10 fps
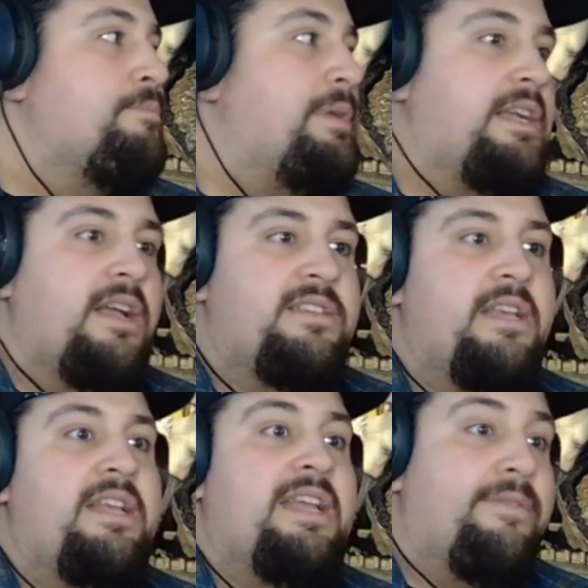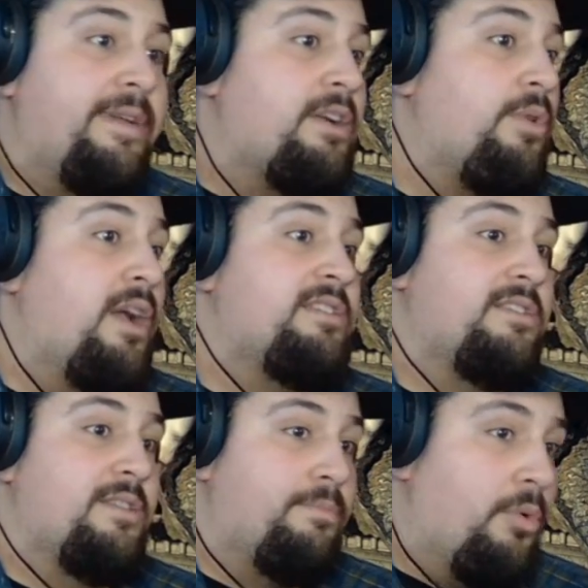Because if it
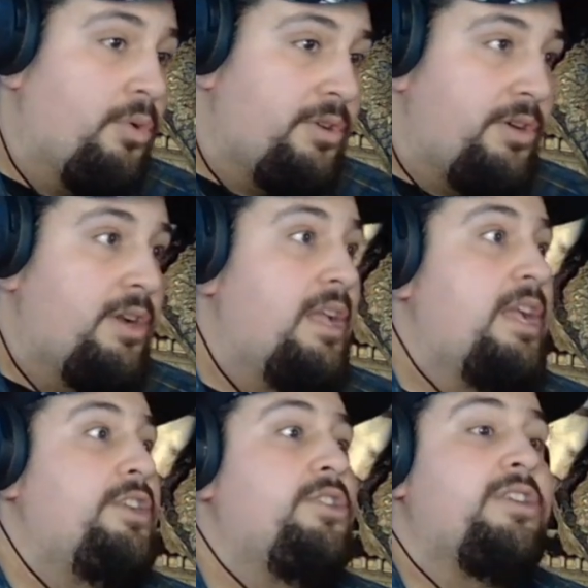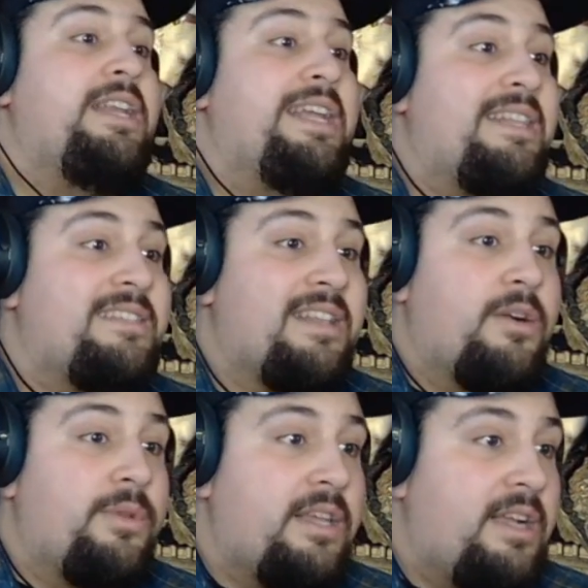crosses the border, you're going to get
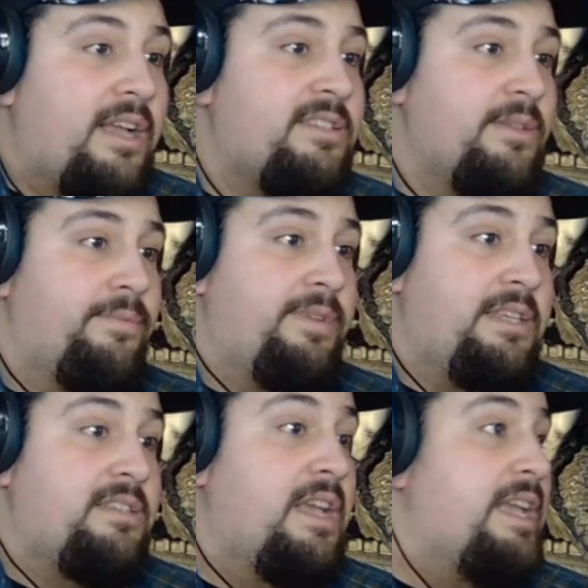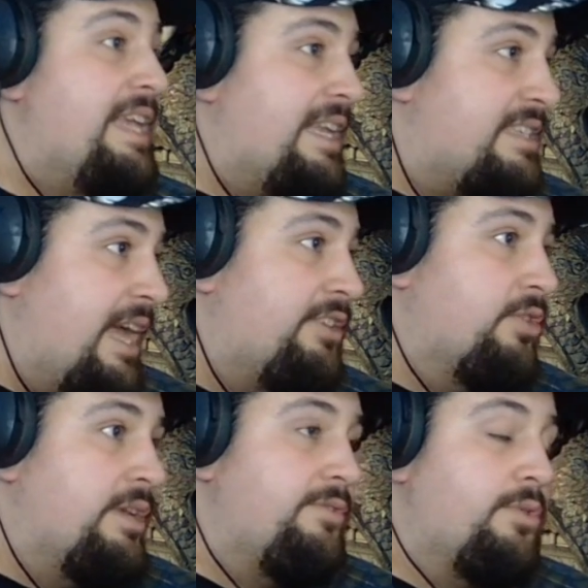stuck with the custom fees. Yes,
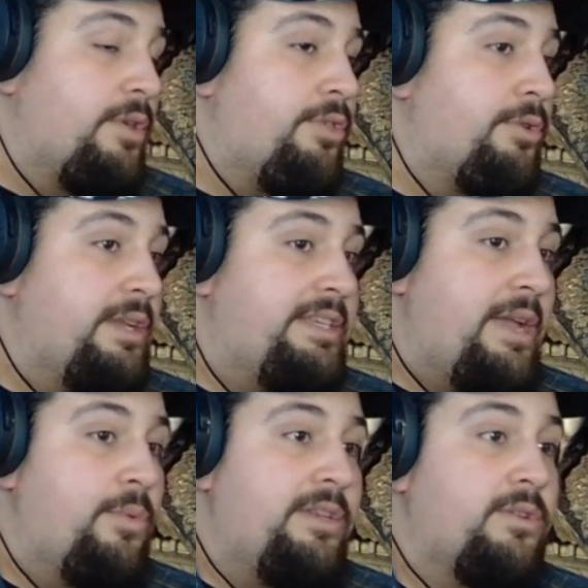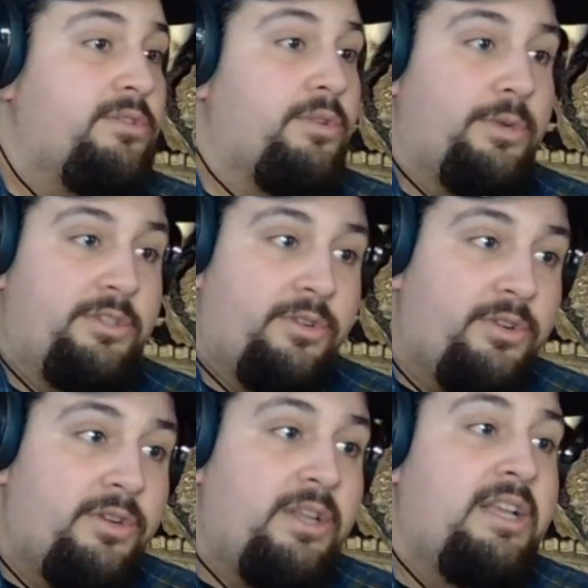Sideshow gives you a 30-day window to
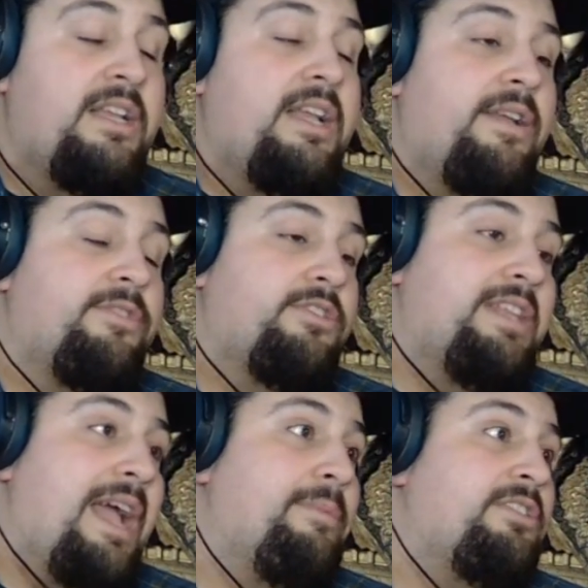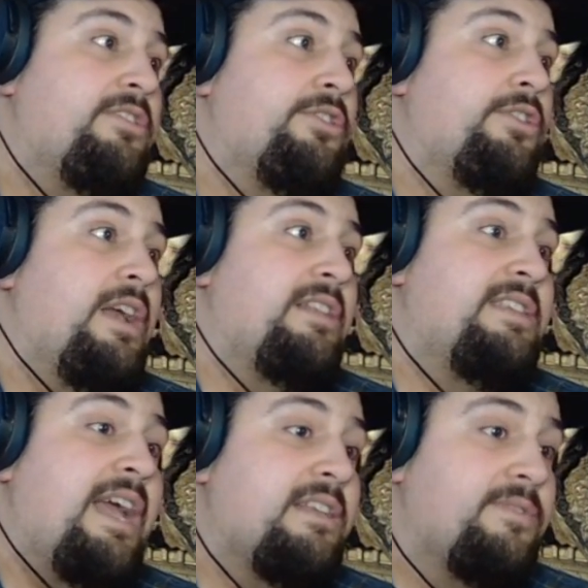return if there's damages or you're not
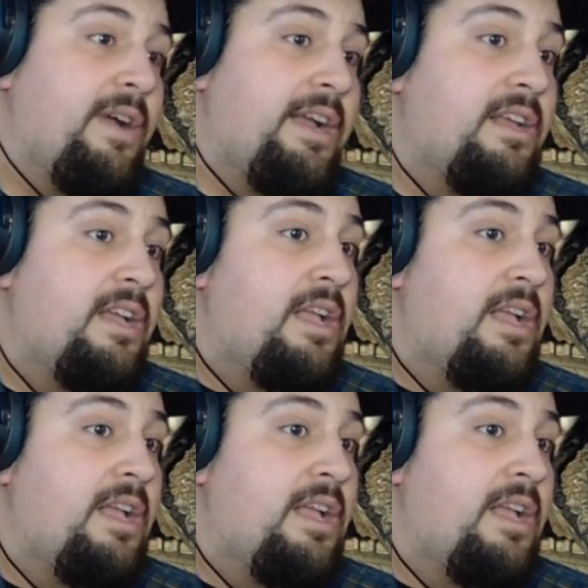satisfied.